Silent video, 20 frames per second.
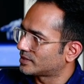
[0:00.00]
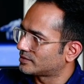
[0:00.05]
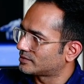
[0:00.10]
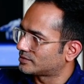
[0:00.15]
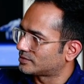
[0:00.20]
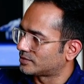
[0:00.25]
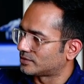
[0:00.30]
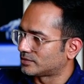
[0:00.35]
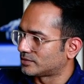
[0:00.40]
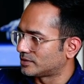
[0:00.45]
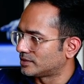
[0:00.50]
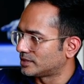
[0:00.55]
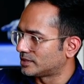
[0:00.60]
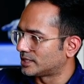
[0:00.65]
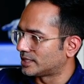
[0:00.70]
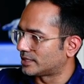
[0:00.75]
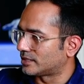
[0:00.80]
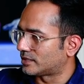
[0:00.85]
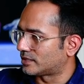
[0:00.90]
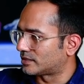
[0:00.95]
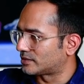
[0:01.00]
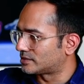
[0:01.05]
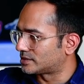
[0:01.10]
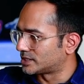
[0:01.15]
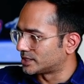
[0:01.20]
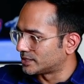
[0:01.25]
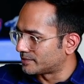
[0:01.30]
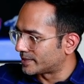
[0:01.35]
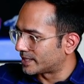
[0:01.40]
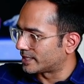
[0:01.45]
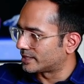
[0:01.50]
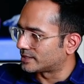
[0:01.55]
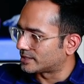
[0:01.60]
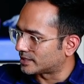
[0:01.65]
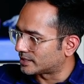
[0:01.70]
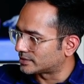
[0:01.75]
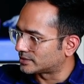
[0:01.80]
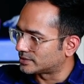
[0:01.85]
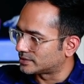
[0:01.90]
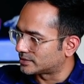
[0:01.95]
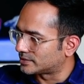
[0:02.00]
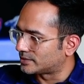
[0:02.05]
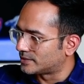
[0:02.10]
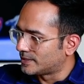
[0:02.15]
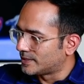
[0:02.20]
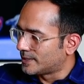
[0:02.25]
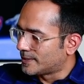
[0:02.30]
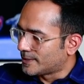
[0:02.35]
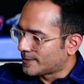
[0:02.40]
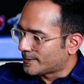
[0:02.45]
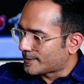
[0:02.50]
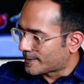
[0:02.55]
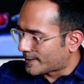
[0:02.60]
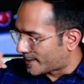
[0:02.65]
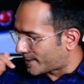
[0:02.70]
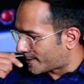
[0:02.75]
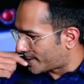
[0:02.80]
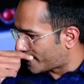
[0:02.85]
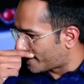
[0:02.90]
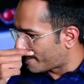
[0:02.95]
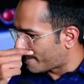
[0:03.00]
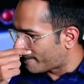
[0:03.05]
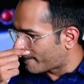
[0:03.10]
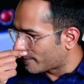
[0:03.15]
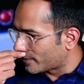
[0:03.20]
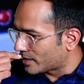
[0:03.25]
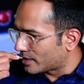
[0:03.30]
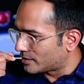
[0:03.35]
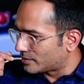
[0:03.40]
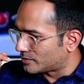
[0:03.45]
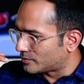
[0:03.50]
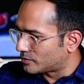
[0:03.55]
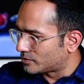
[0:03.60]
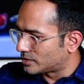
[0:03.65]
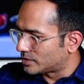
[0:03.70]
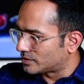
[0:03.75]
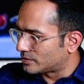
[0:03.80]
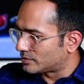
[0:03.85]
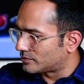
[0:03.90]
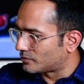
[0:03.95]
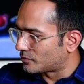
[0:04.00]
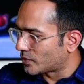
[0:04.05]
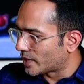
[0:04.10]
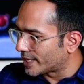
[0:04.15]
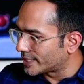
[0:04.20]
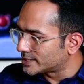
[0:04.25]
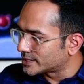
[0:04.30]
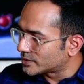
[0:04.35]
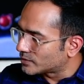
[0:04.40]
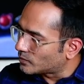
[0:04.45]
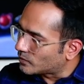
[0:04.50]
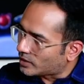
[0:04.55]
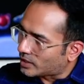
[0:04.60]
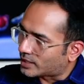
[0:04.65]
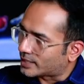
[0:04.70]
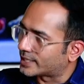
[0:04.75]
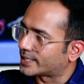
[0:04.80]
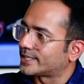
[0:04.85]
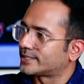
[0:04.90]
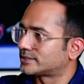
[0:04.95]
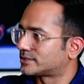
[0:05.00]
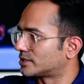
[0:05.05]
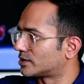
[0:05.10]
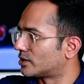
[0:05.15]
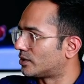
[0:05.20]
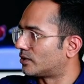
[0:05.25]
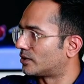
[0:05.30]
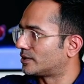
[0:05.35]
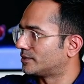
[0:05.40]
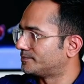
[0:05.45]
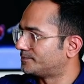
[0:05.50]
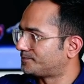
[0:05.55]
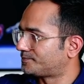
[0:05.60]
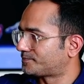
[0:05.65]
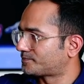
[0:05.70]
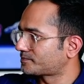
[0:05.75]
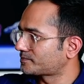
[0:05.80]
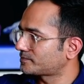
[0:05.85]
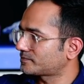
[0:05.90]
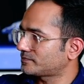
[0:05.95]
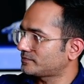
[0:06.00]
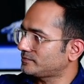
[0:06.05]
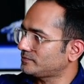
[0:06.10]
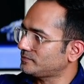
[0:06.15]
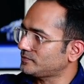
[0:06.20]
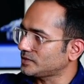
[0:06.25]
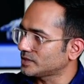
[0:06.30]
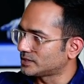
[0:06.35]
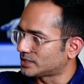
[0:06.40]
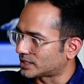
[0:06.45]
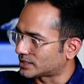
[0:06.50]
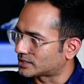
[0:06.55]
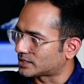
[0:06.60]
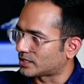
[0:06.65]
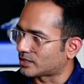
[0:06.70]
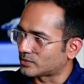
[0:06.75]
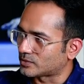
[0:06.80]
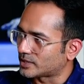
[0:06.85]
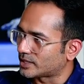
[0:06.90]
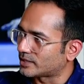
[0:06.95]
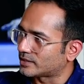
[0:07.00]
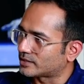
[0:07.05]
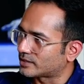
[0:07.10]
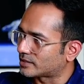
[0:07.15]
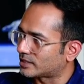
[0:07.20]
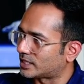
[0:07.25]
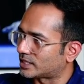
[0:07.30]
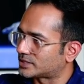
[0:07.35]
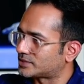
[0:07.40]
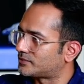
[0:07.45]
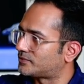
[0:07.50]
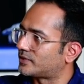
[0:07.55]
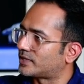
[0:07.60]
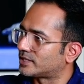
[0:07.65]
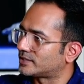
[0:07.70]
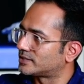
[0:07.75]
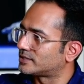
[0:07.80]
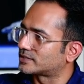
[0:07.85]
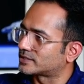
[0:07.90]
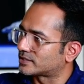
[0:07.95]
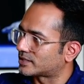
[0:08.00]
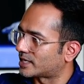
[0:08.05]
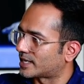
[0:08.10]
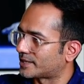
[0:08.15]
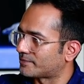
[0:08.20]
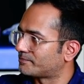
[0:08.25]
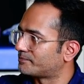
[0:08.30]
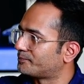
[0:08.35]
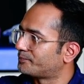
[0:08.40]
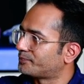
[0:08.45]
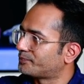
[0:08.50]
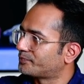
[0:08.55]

Mm. So they are terming it as the uh, uh, uh, waging war against the God. Mm. That's how they classify this crime,